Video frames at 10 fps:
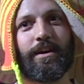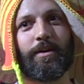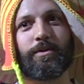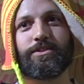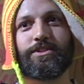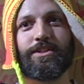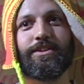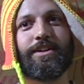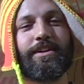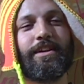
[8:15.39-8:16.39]
And we're
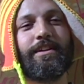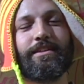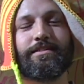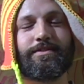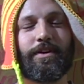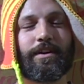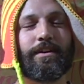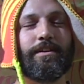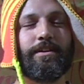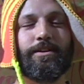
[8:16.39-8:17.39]
chilling, and then this
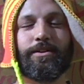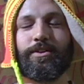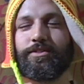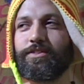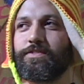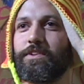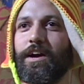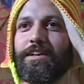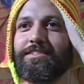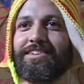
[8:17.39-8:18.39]
fucking dildo just
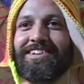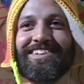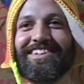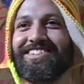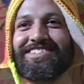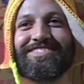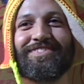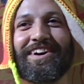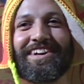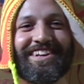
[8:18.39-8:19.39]
flies in and just
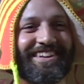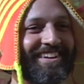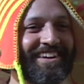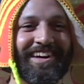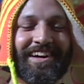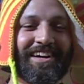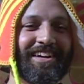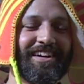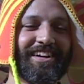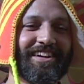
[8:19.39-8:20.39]
fucking,
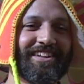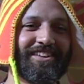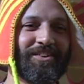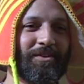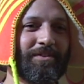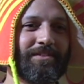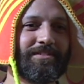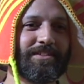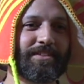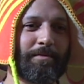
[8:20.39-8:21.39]
dude,
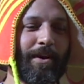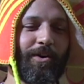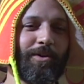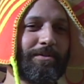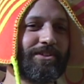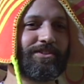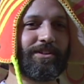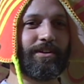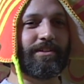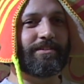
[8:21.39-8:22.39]
just like my homie's
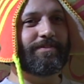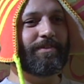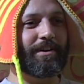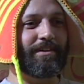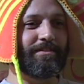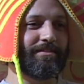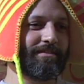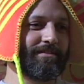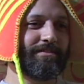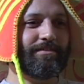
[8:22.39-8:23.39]
chilling, and just fucking
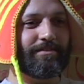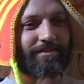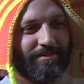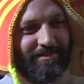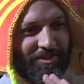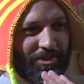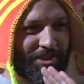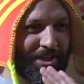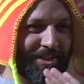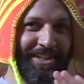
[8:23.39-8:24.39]

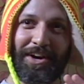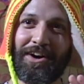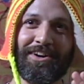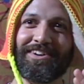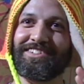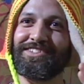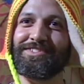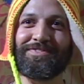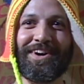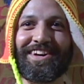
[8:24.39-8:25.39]
chili dog
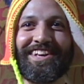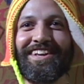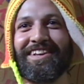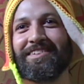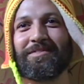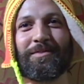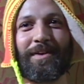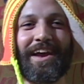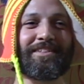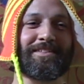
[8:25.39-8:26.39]
just fucking
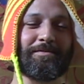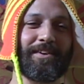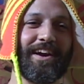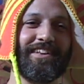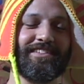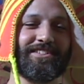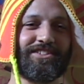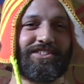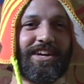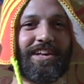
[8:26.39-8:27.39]
wrecks him right in the
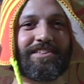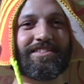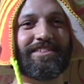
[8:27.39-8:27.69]
chest.